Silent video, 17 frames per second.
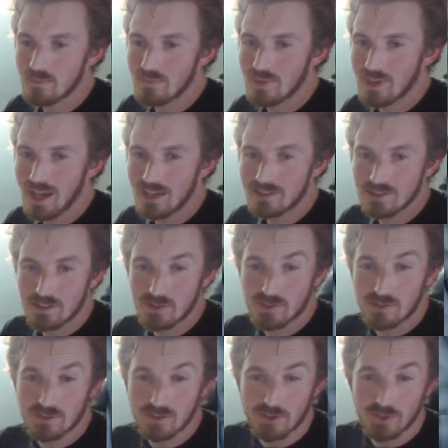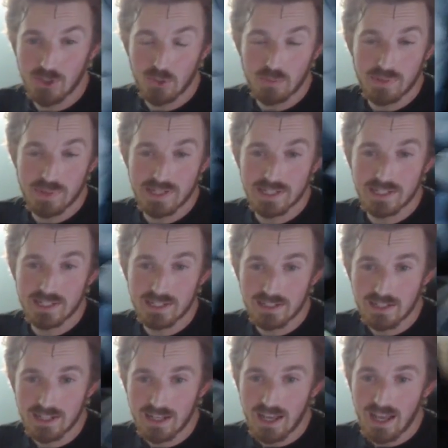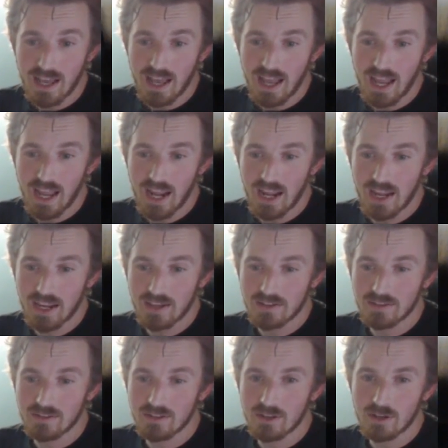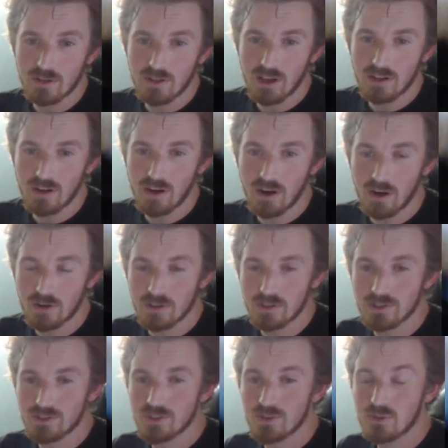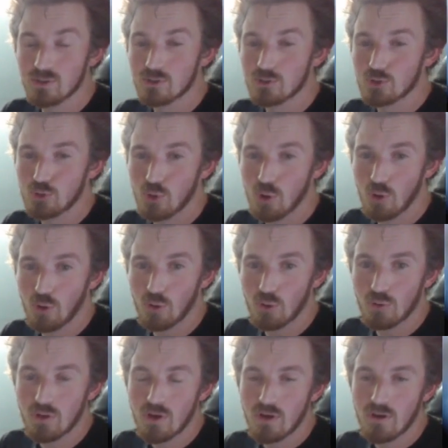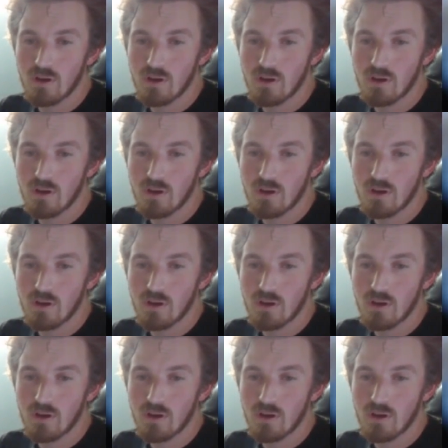Gas engines are too big, and they're a lot harder to control